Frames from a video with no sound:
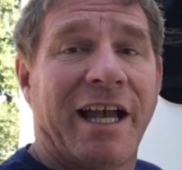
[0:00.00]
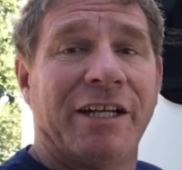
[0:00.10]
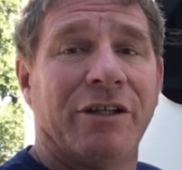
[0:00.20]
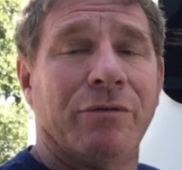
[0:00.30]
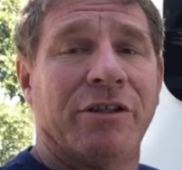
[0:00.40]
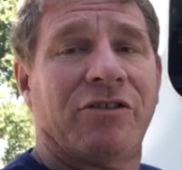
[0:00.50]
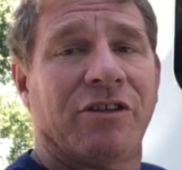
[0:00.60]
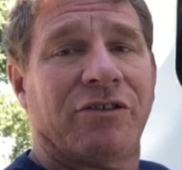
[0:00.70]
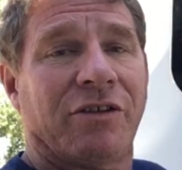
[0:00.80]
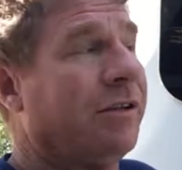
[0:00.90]
I do, which
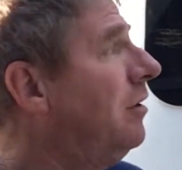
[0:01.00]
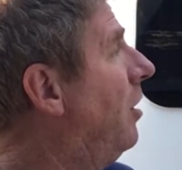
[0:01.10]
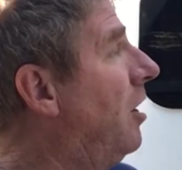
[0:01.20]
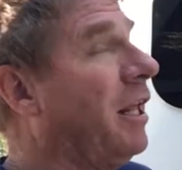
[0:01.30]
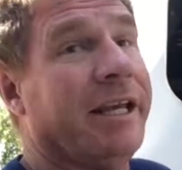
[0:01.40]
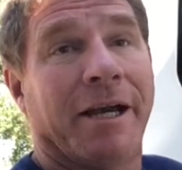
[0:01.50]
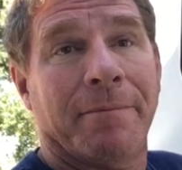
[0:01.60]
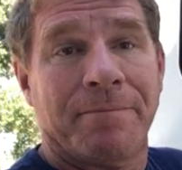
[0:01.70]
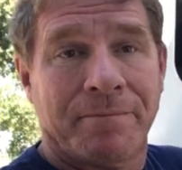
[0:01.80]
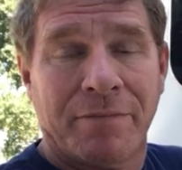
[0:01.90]
is on a
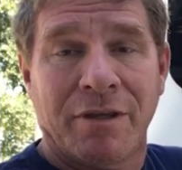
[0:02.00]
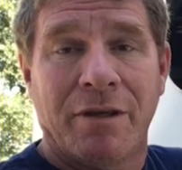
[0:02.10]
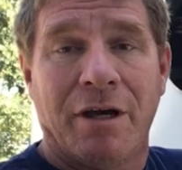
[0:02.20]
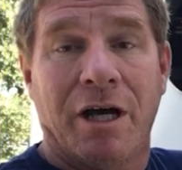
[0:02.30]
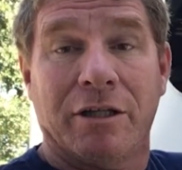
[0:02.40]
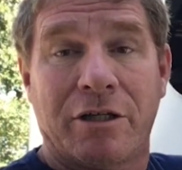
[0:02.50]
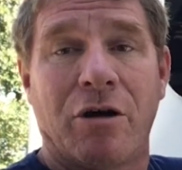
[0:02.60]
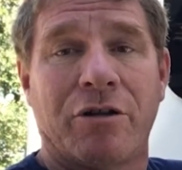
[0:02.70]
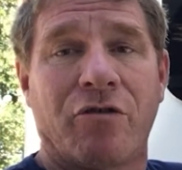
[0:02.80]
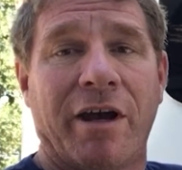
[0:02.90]

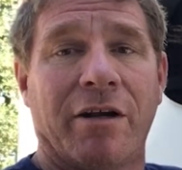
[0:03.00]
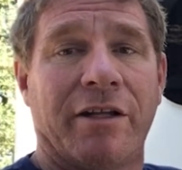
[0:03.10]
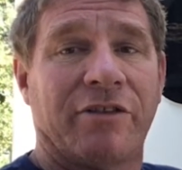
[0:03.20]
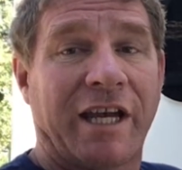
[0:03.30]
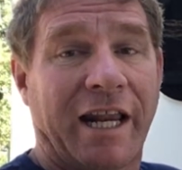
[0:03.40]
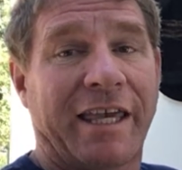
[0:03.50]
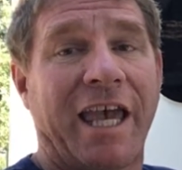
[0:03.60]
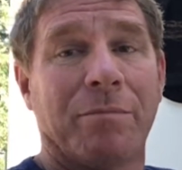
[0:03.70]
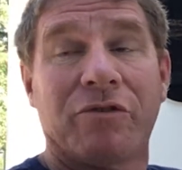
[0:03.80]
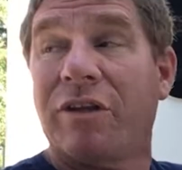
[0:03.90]
Lakota trailer, it's got a
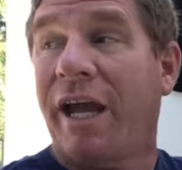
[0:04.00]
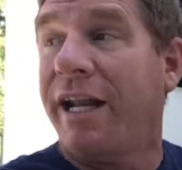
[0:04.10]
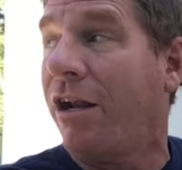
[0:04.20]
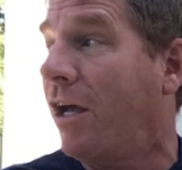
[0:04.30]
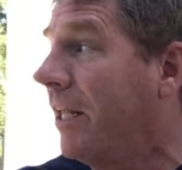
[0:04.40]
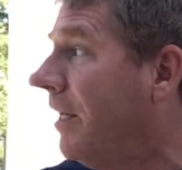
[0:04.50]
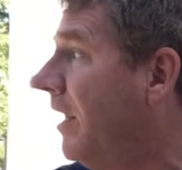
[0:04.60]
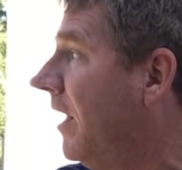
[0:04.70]
cable slide out on it.